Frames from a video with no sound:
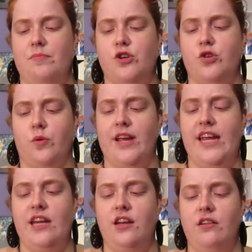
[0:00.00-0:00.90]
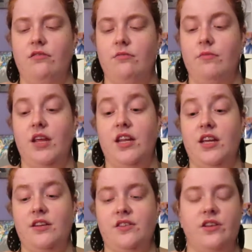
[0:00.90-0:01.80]
green in
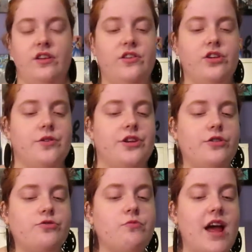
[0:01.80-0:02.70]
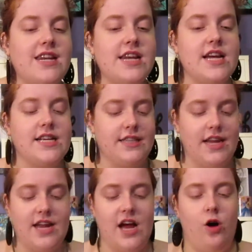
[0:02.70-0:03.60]
it to reduce redness
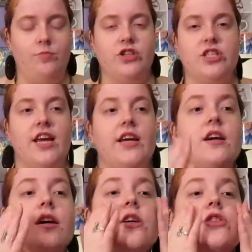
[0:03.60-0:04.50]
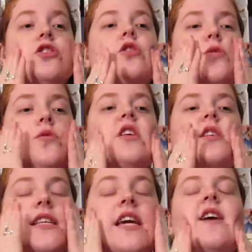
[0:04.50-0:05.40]
and to help just like soothe the
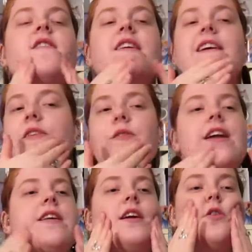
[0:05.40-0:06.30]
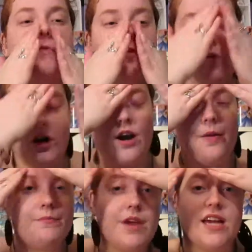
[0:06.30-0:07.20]
skin and get it ready for
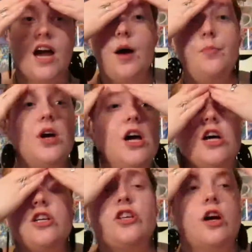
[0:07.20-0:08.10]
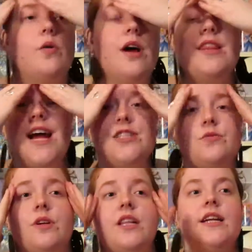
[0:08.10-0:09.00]
makeup. So that's
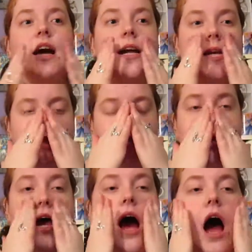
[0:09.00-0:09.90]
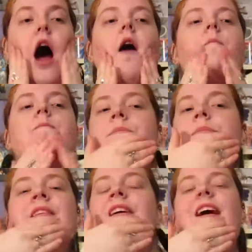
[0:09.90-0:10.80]
really nice.
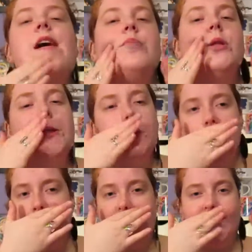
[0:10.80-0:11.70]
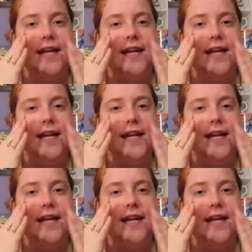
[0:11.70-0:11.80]
I put this on because it